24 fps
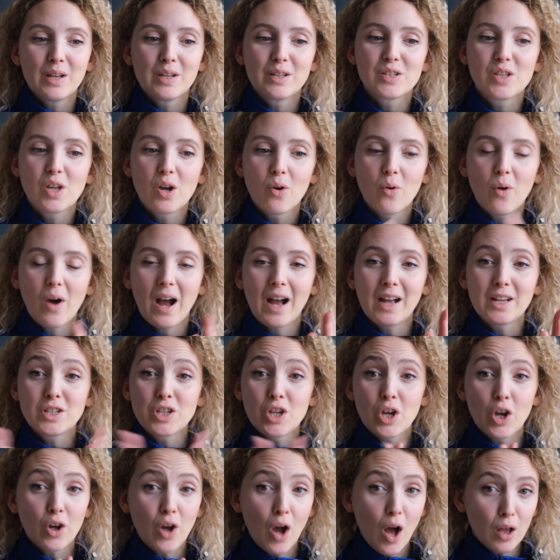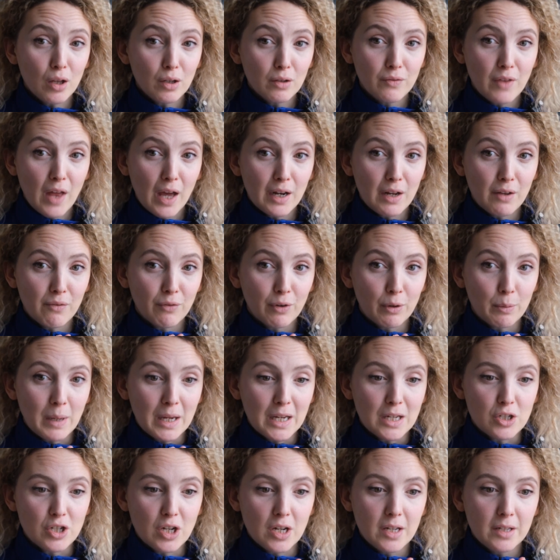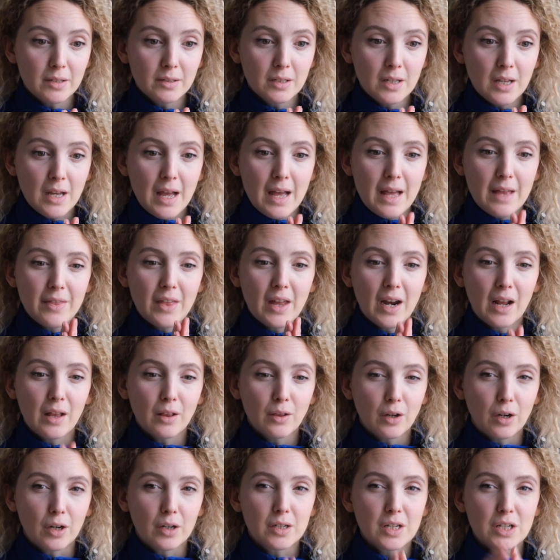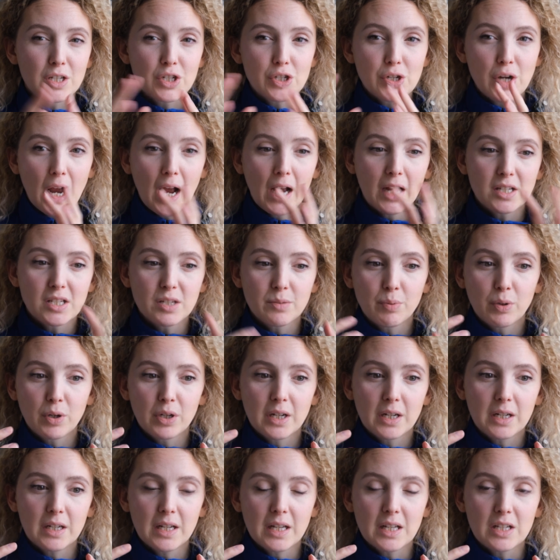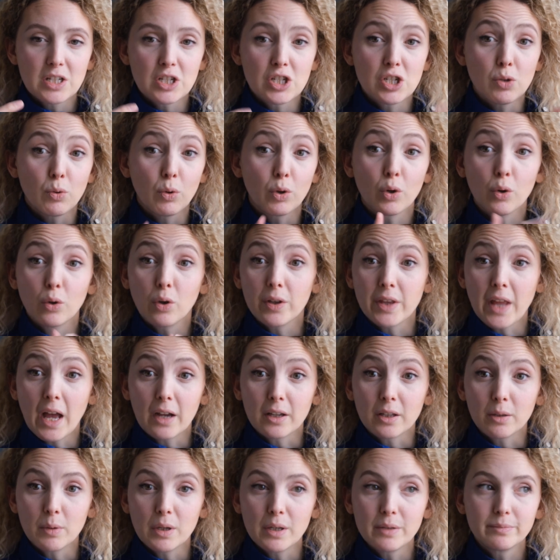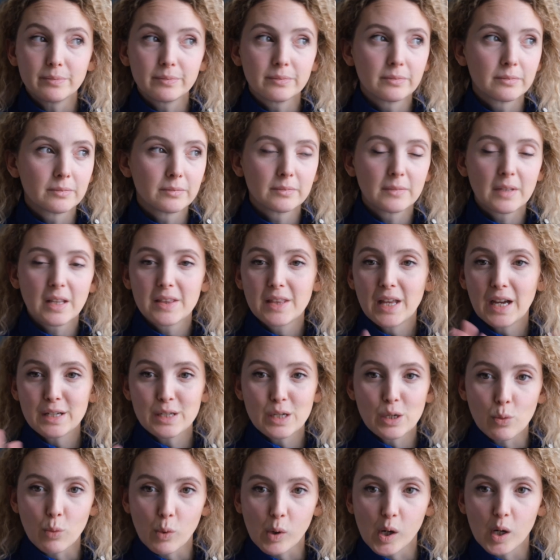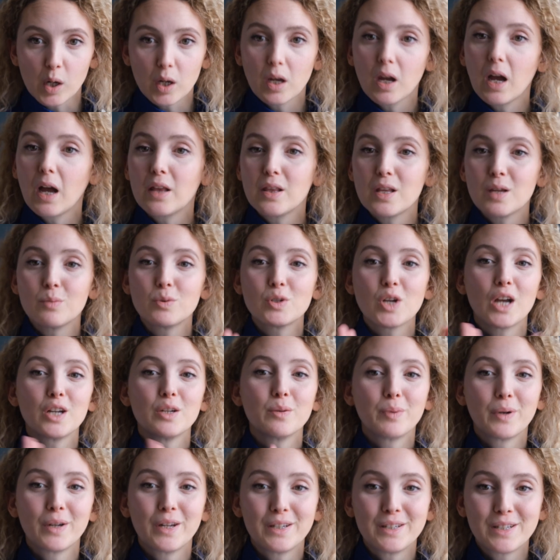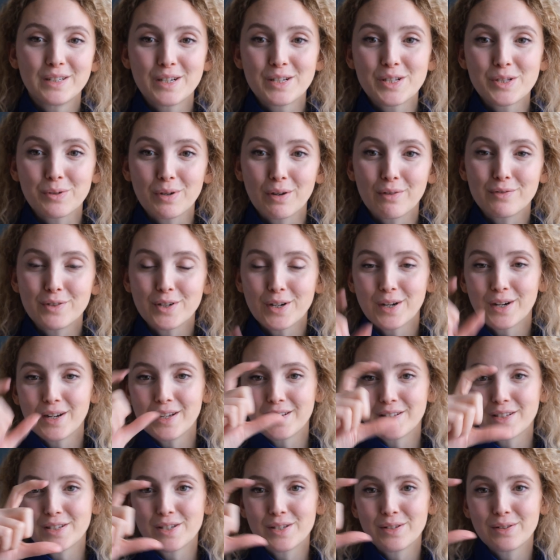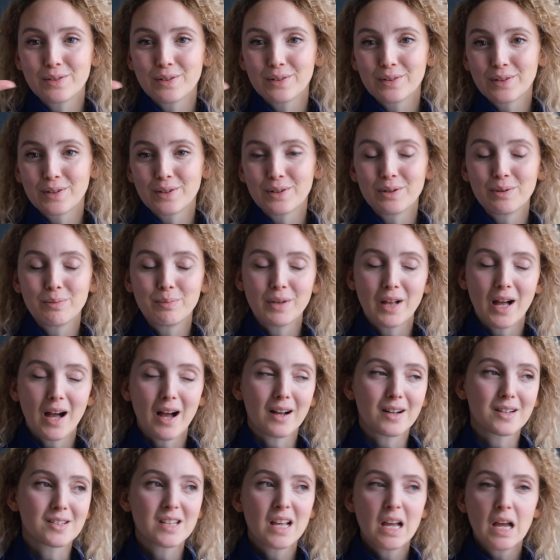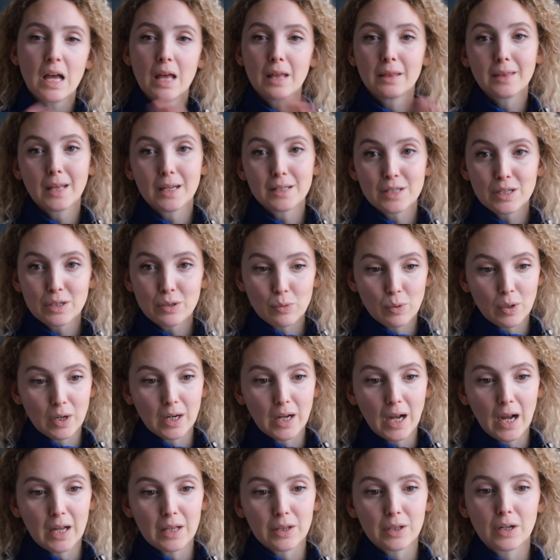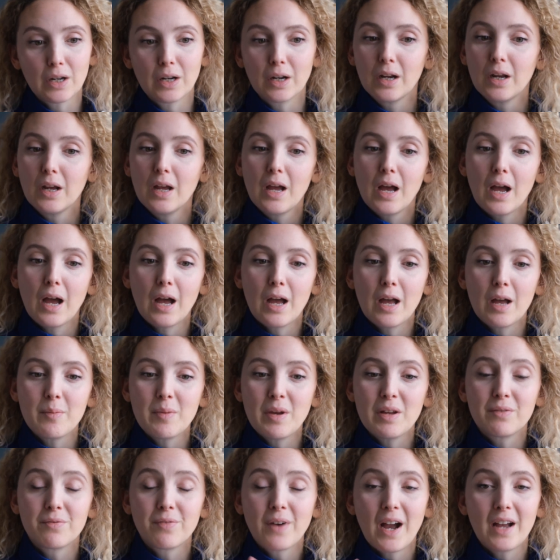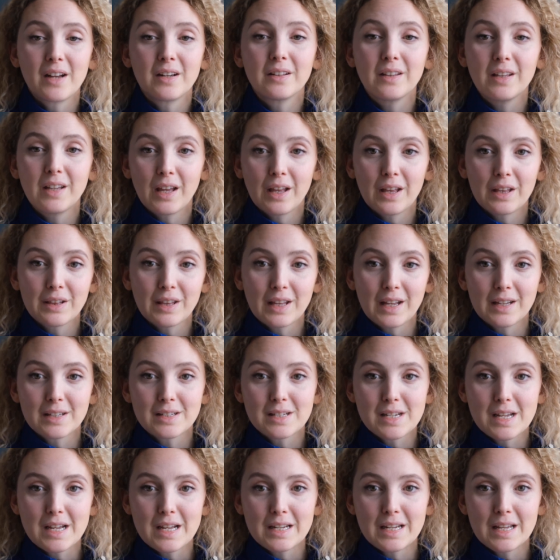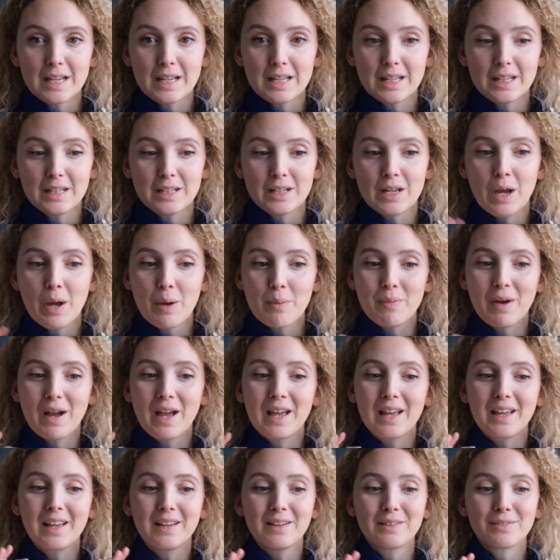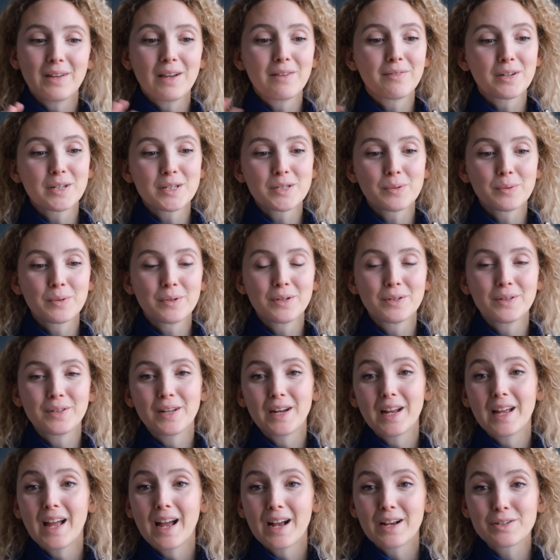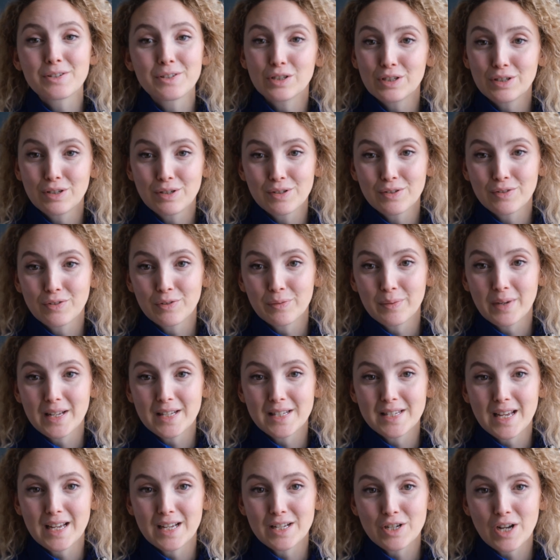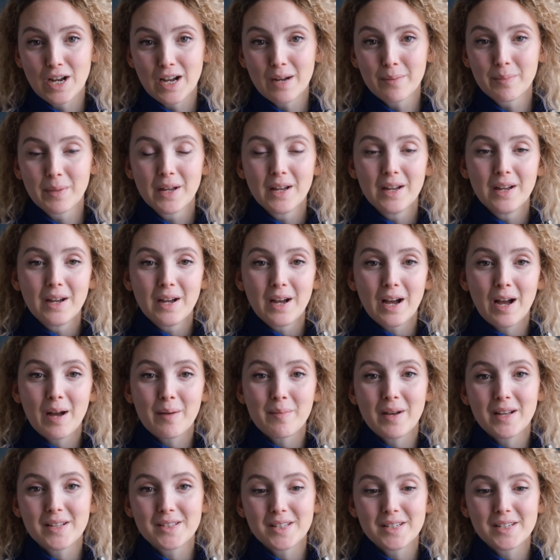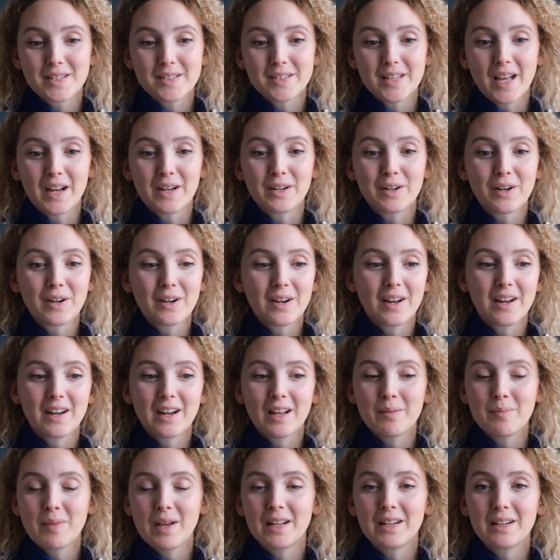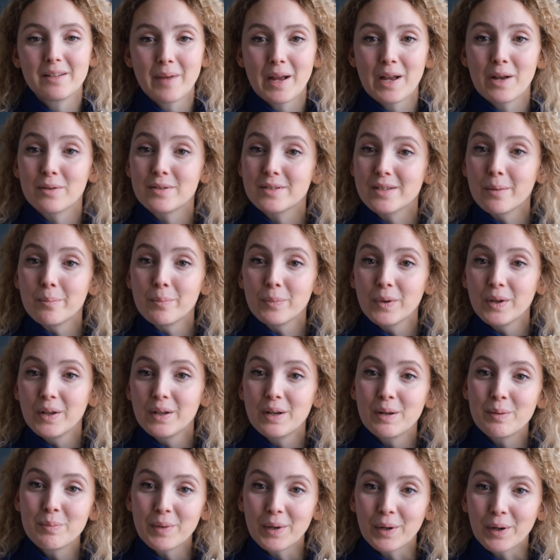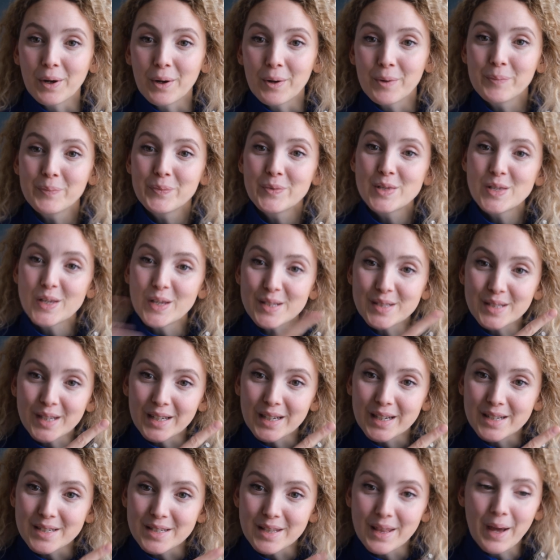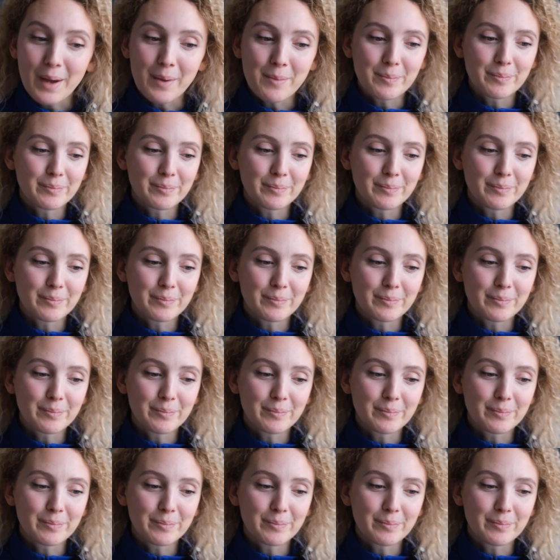So I took all of that information that I learned and tried to put it into a Google document. That didn't work. I then tried to put it into Scrivener into the little blocks. That didn't work either. And finally, I landed in my favorite tool that I actually use for my day job as a designer, and I made it my own template in Miro. So let's get into that.